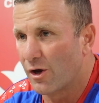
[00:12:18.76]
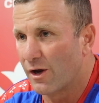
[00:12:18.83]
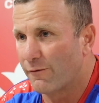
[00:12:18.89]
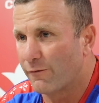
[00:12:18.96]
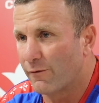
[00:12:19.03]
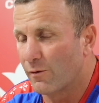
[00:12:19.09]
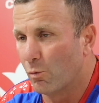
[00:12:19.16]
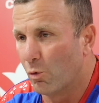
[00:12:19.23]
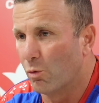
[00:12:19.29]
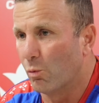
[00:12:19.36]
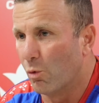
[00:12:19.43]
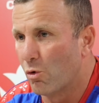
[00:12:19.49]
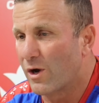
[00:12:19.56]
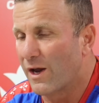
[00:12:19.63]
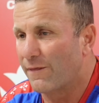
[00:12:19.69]
if
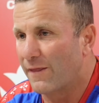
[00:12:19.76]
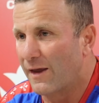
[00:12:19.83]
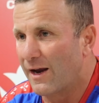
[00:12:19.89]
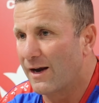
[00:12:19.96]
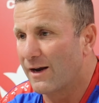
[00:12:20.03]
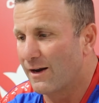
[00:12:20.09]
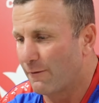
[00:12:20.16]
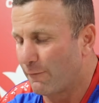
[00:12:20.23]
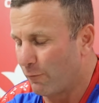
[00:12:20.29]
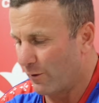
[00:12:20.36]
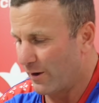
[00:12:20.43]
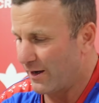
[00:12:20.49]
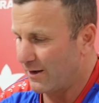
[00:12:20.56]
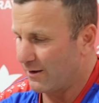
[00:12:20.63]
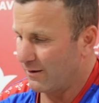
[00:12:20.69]
we'll get there if
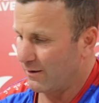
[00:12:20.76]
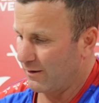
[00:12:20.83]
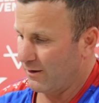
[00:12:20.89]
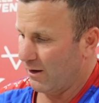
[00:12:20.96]
we,